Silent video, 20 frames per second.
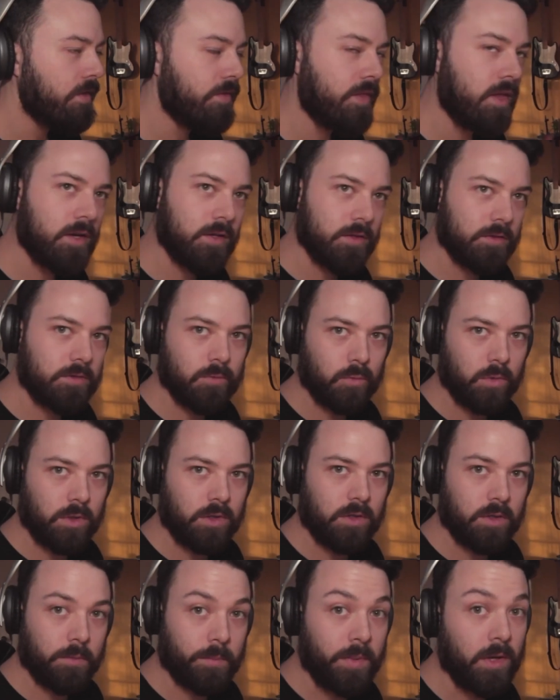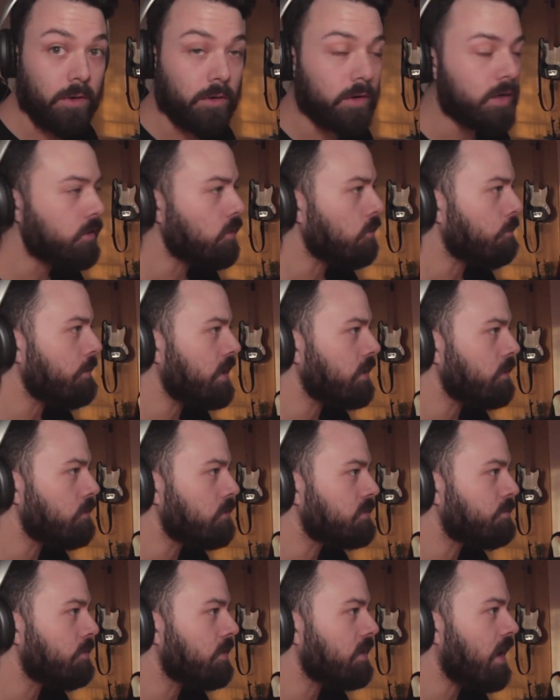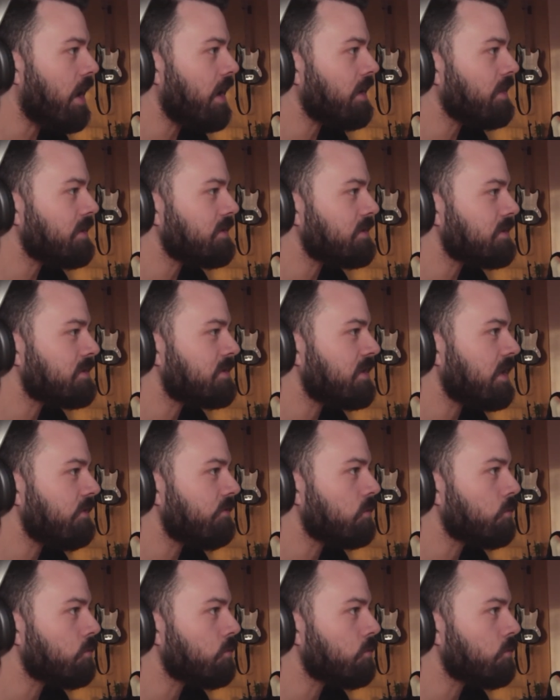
and then it will appear in your menus. But I like to save